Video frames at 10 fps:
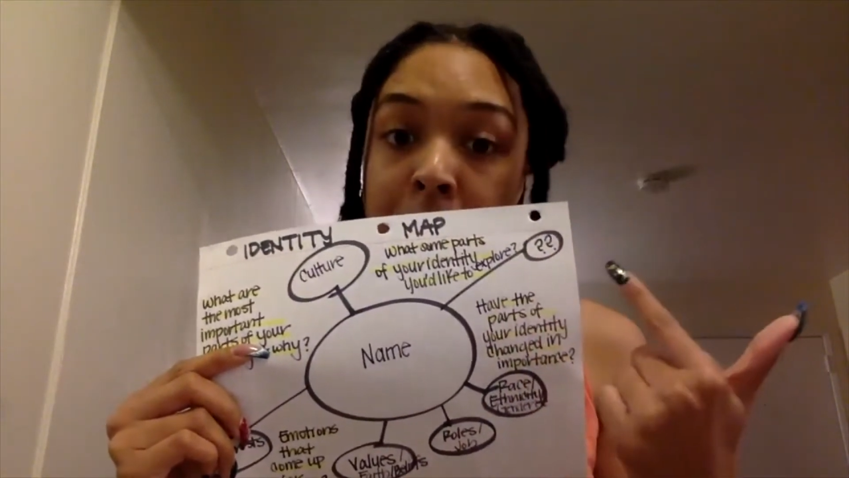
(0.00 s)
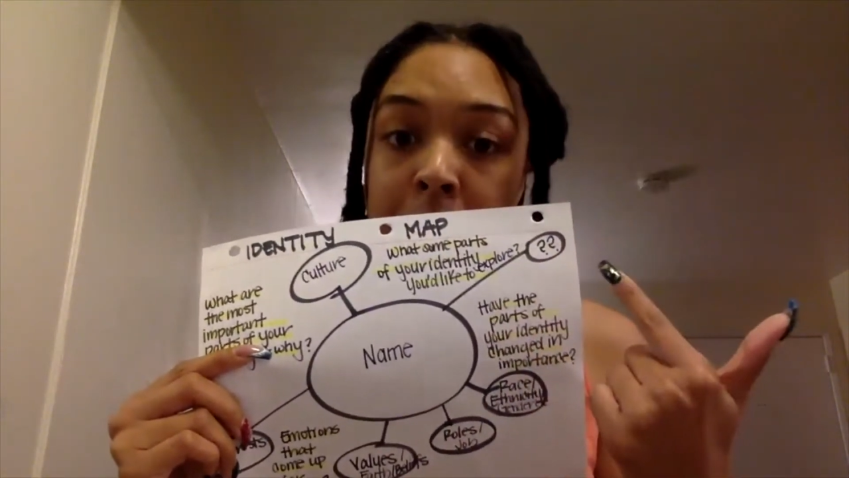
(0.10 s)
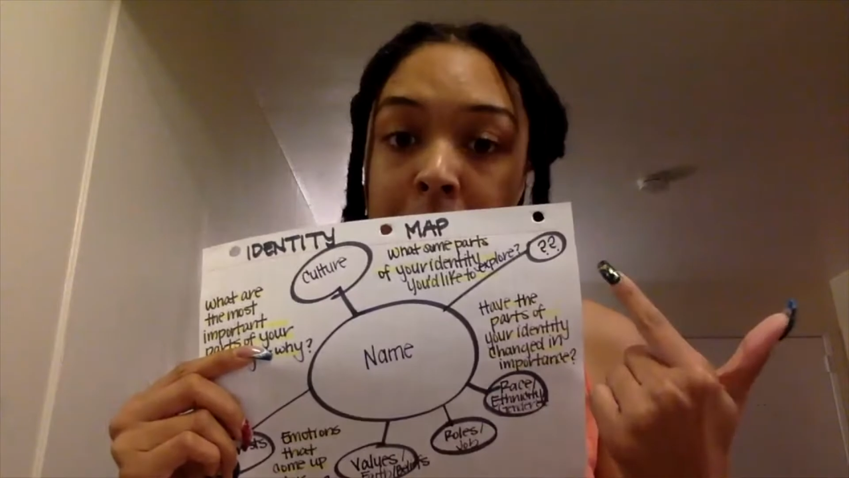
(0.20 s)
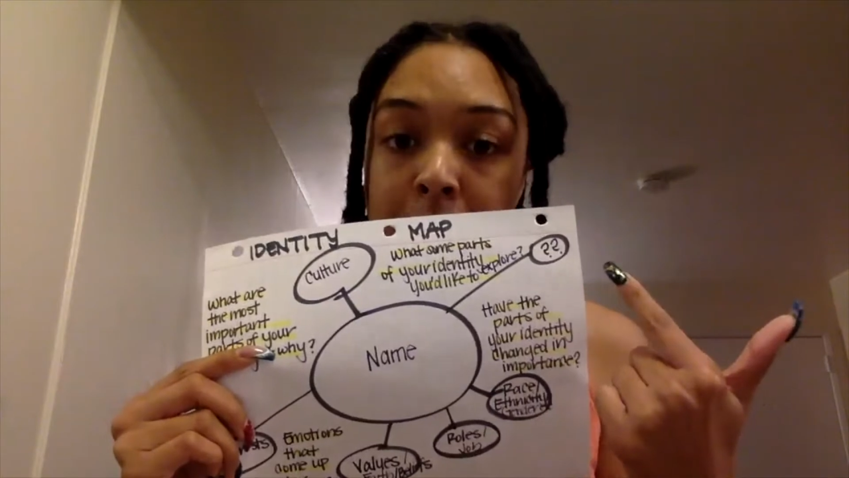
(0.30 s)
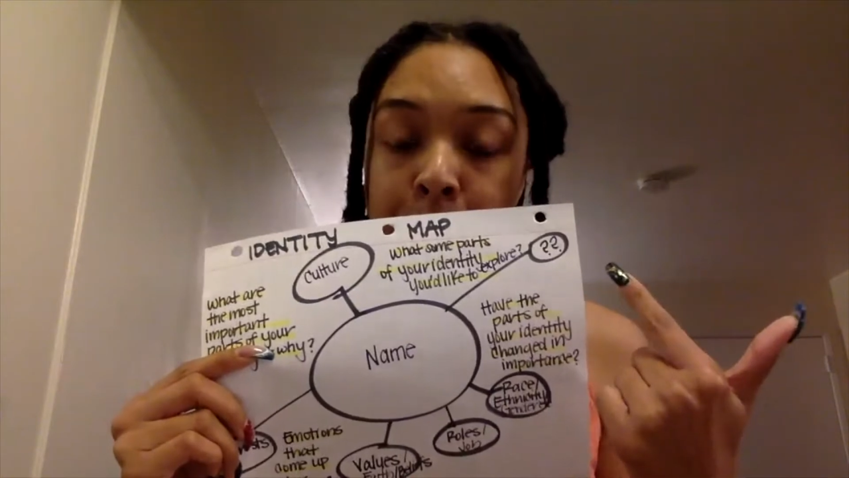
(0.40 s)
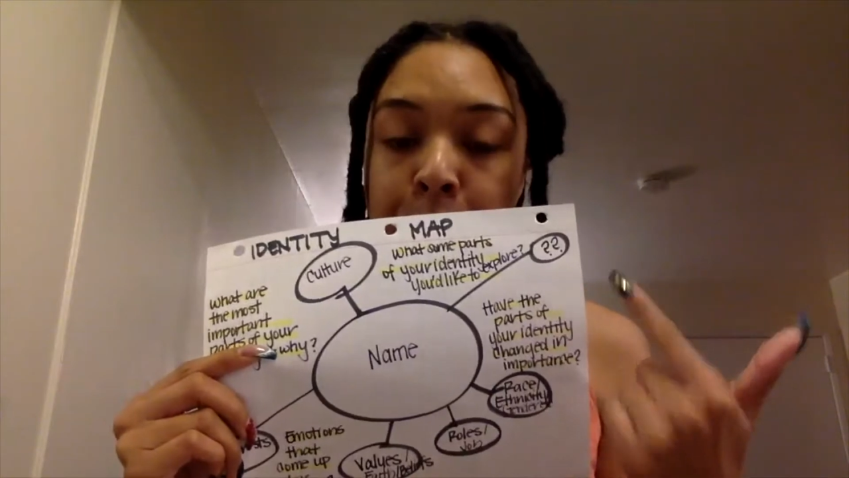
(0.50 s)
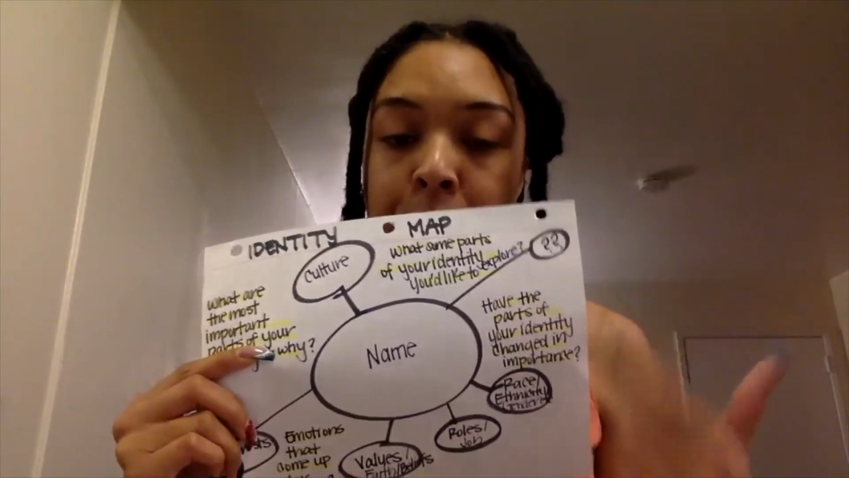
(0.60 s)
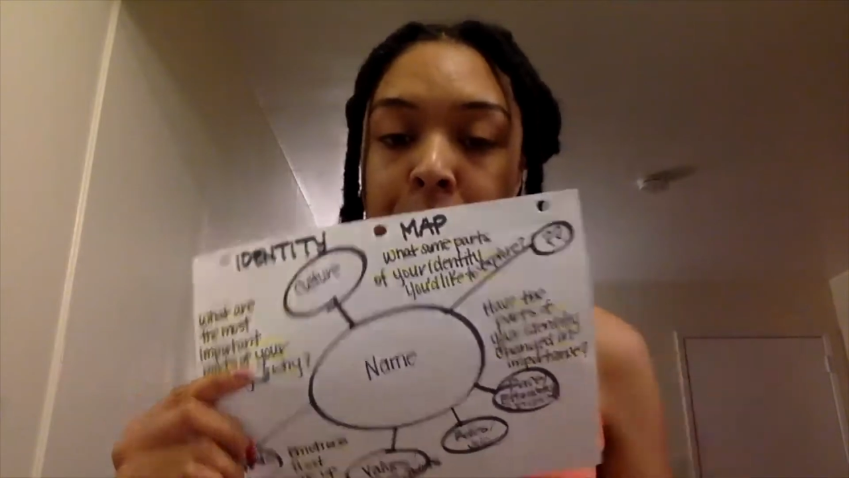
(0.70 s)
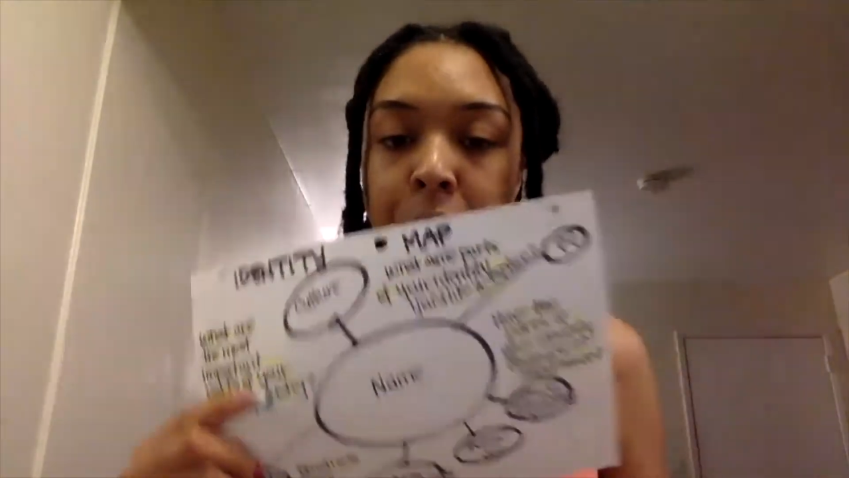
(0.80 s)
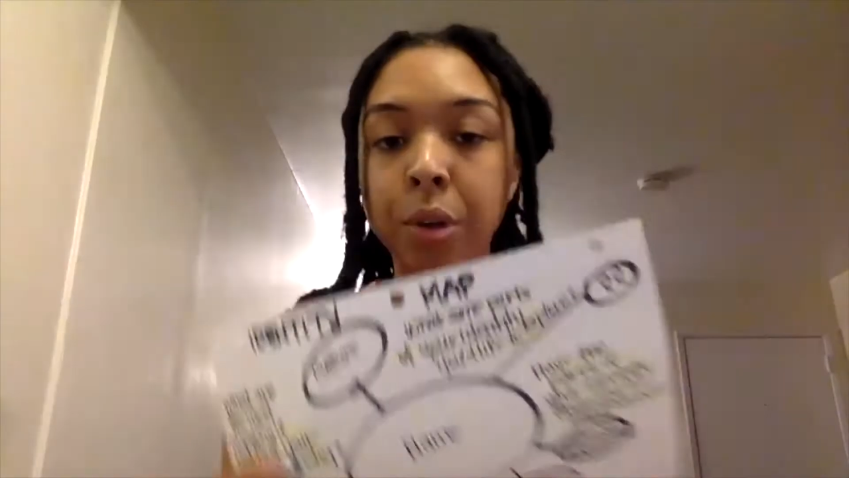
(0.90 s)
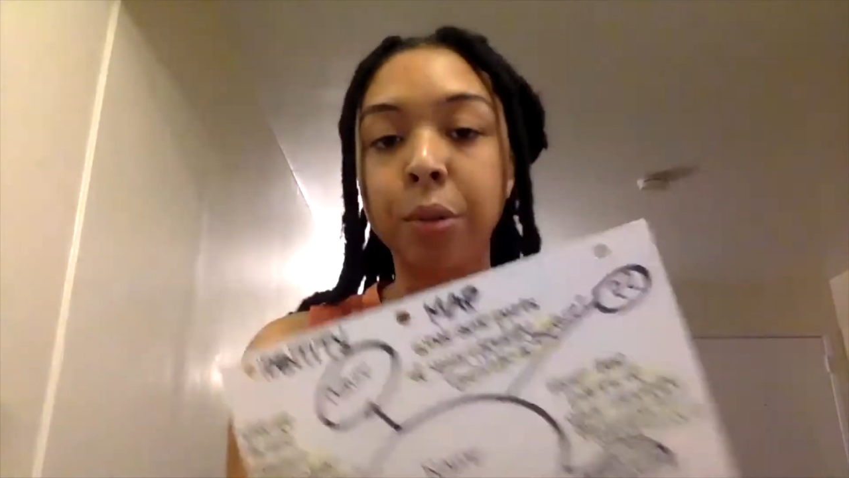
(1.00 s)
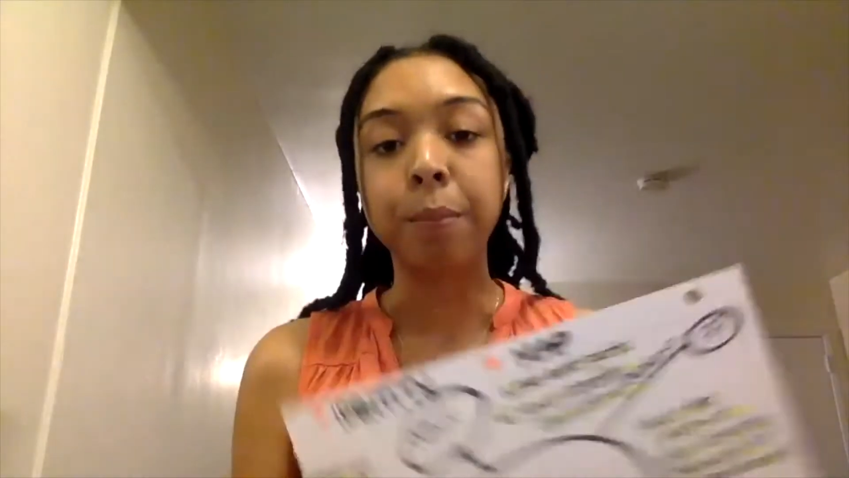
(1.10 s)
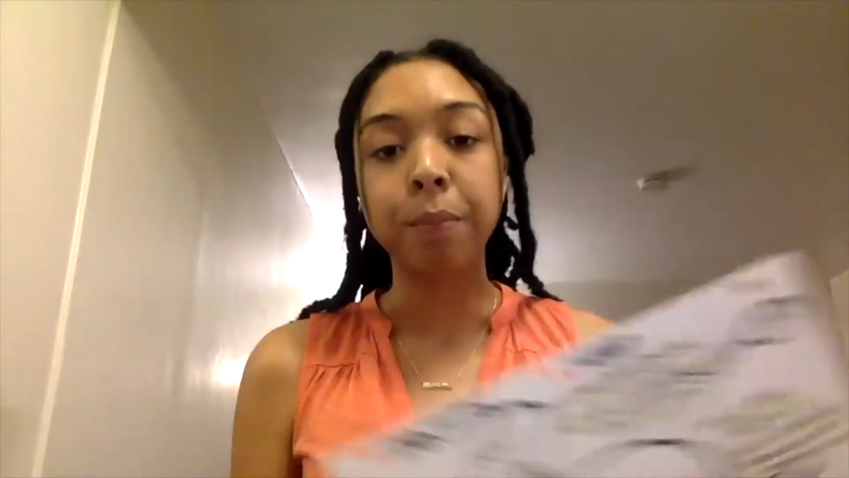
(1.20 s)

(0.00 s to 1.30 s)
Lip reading: to explore on your own.